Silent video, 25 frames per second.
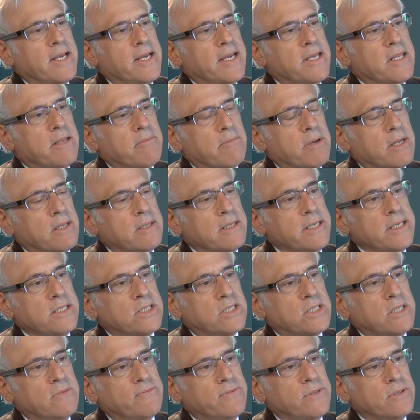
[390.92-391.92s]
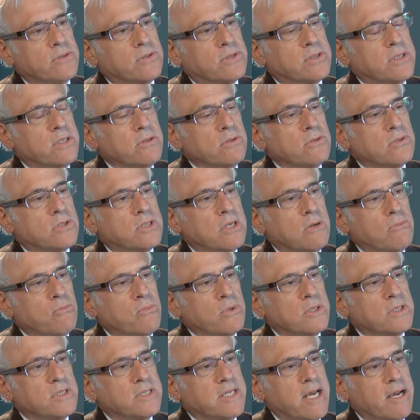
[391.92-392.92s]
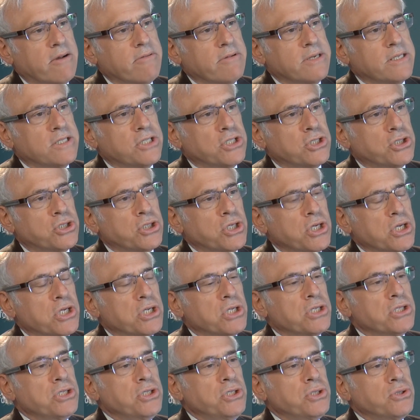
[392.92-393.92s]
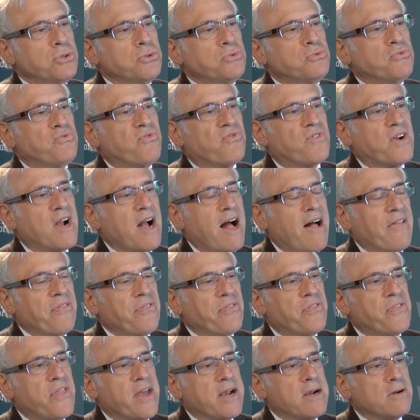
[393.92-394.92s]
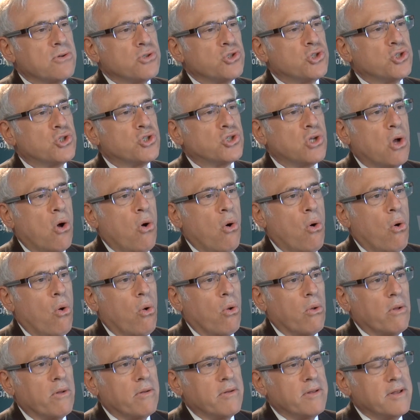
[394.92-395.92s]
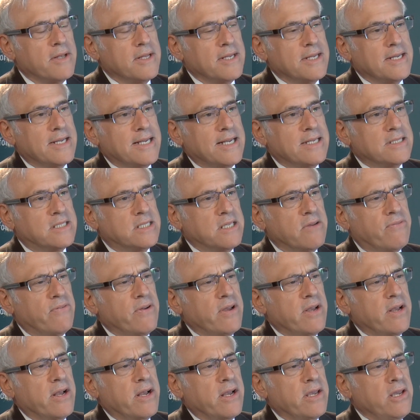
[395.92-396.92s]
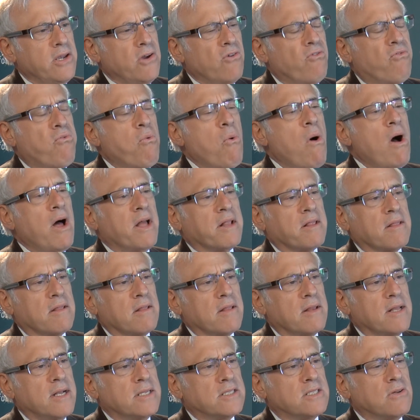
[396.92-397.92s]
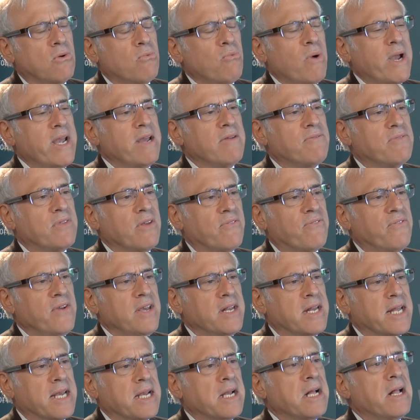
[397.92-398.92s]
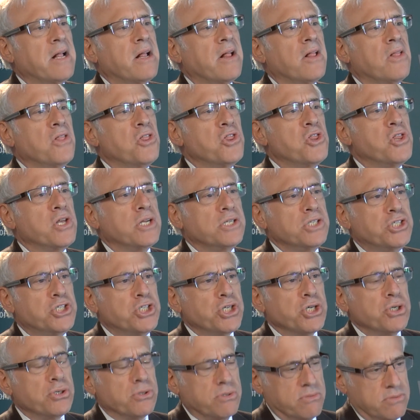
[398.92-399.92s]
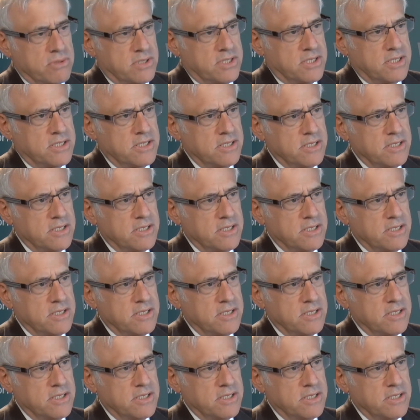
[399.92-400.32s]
In the Middle East, if you steal someone's heritage, you've got their soul. As if you've won. It's a way of defeating the Jews.